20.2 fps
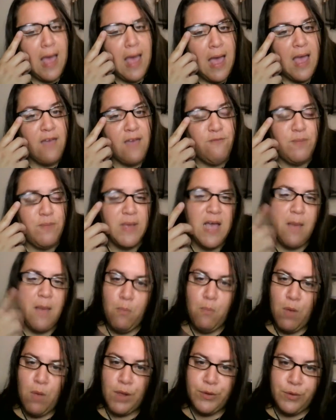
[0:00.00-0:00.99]
I've
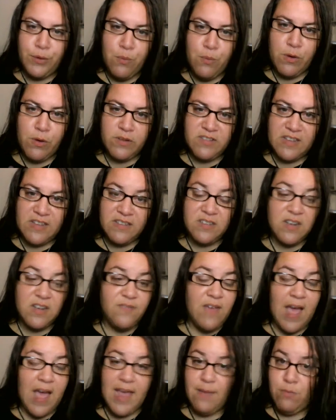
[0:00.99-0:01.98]
become a little sensitive.
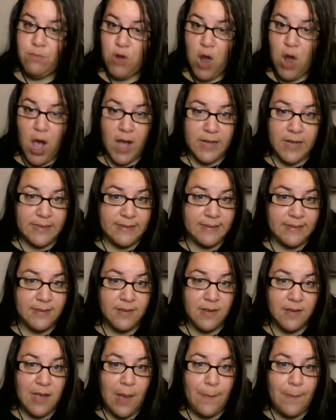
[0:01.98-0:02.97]
I am not
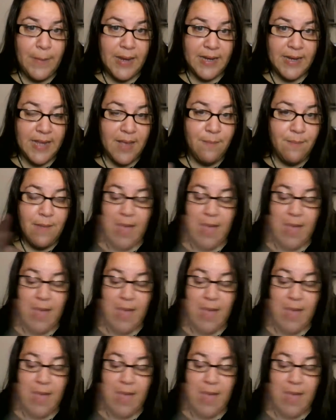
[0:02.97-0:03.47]
a medium.